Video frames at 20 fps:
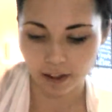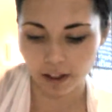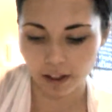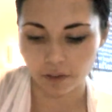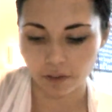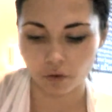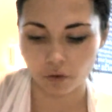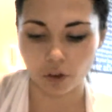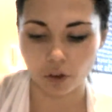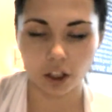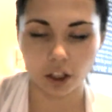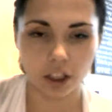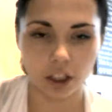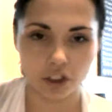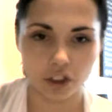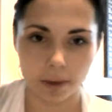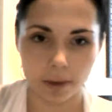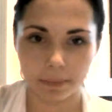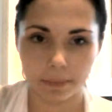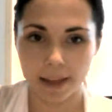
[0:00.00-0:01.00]
that really
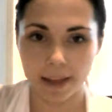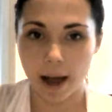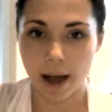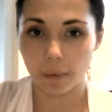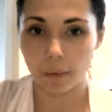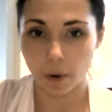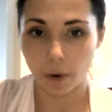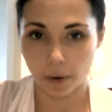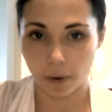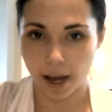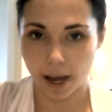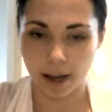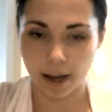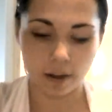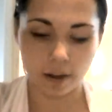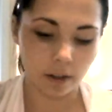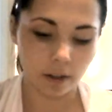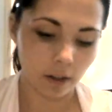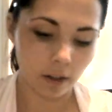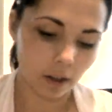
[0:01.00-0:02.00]
jumps out, okay?
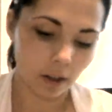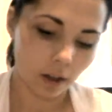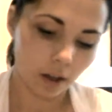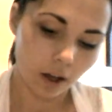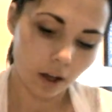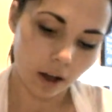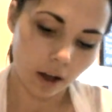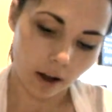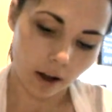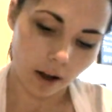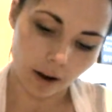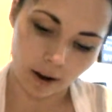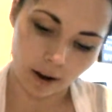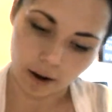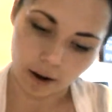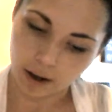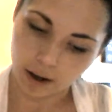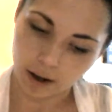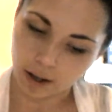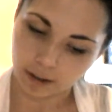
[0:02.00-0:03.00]

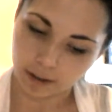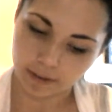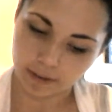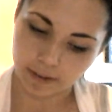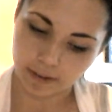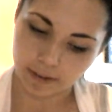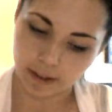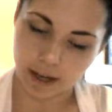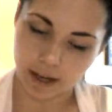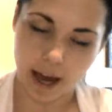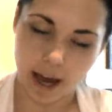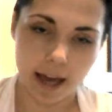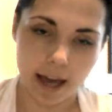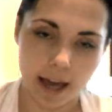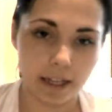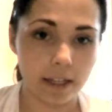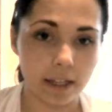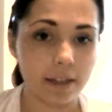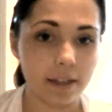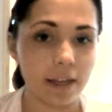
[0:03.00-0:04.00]
Let's see,
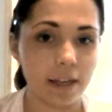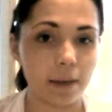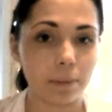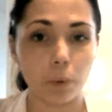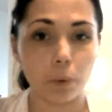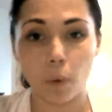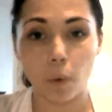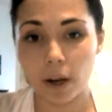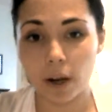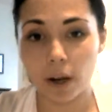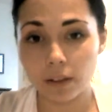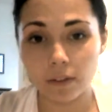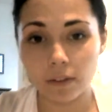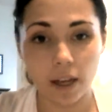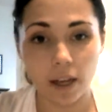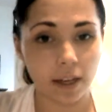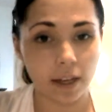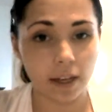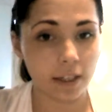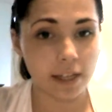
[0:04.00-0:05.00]
any key points,
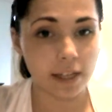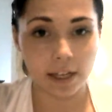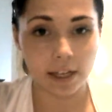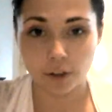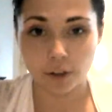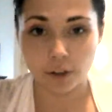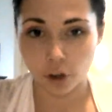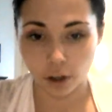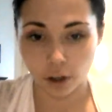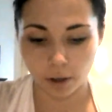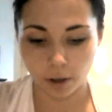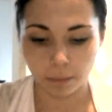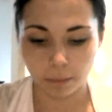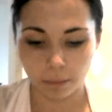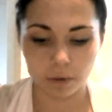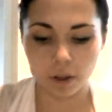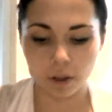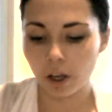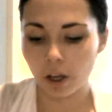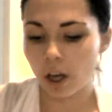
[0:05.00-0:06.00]
any key terms,
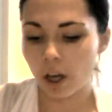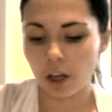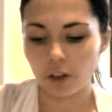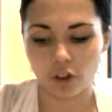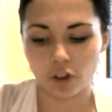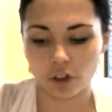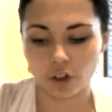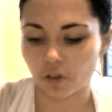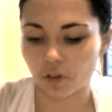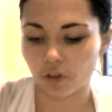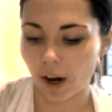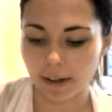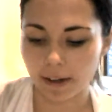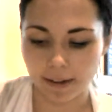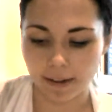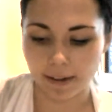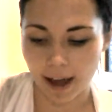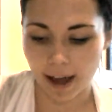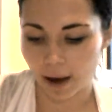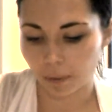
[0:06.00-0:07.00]
just write
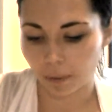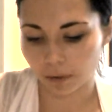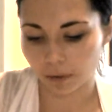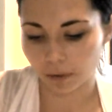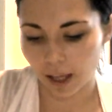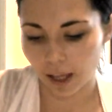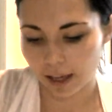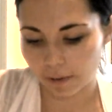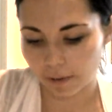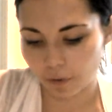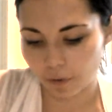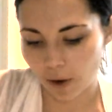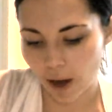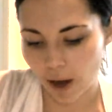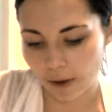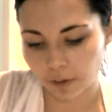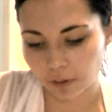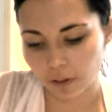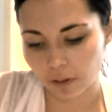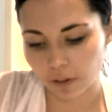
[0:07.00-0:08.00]
down. Like if you
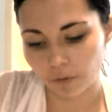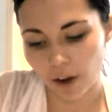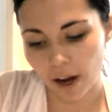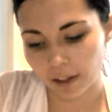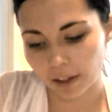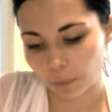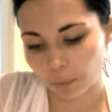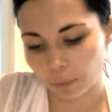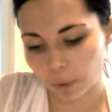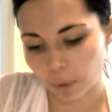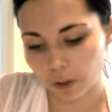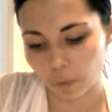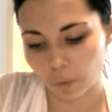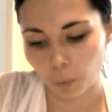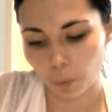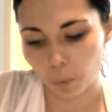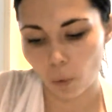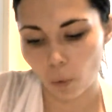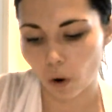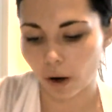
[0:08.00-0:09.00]
have to define the words
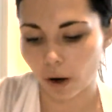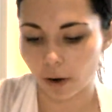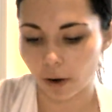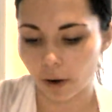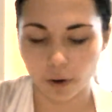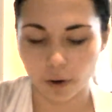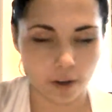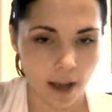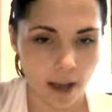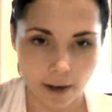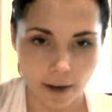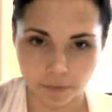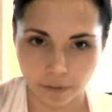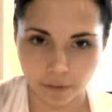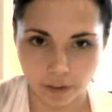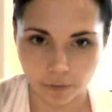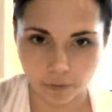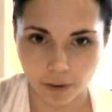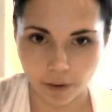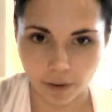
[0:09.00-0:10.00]
war, or you have to
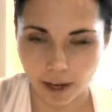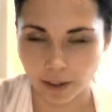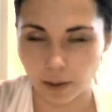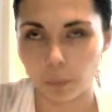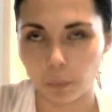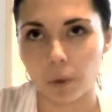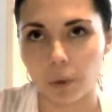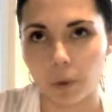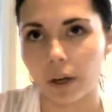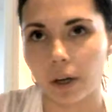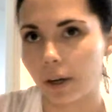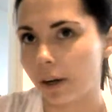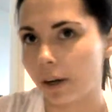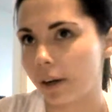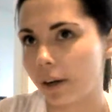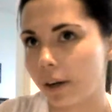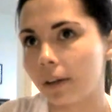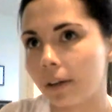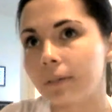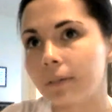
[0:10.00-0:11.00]
define the word,